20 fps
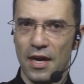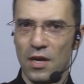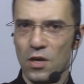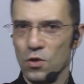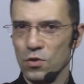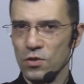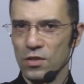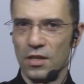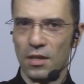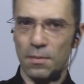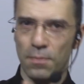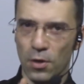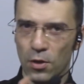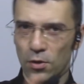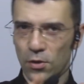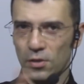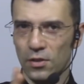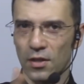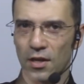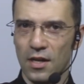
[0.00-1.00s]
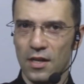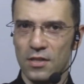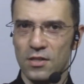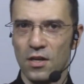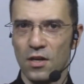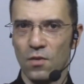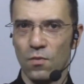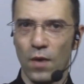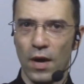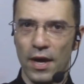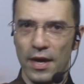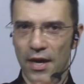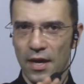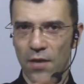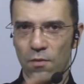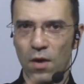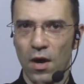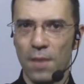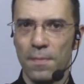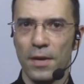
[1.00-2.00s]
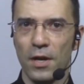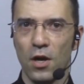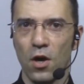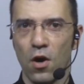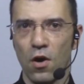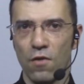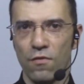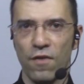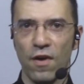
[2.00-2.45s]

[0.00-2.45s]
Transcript: using the product in a certain way and wiping it off